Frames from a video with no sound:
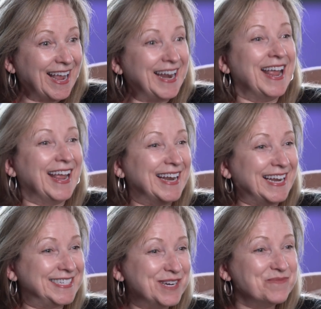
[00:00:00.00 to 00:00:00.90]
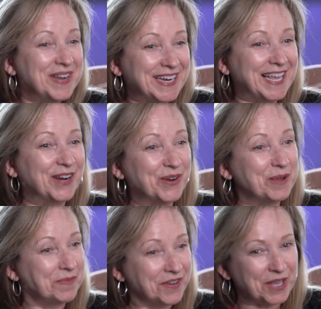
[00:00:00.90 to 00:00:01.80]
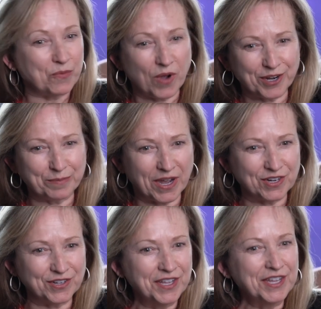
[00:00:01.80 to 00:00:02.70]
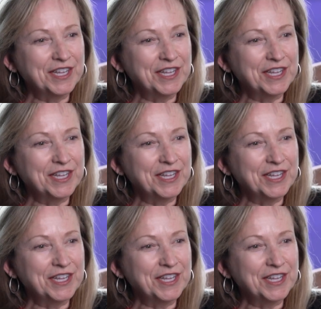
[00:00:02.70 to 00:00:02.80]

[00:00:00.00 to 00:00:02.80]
And I didn't want to carry a bulky water bottle,